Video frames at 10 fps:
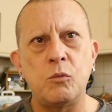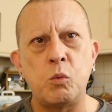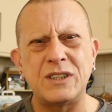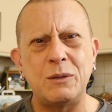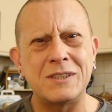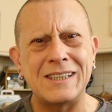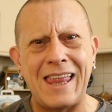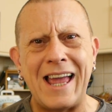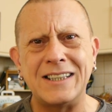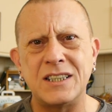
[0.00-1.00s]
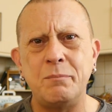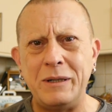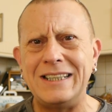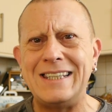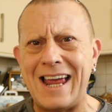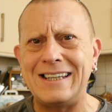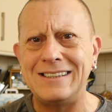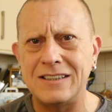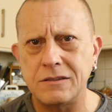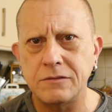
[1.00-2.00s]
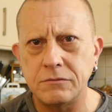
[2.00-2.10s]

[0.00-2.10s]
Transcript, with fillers: what it was like to be dead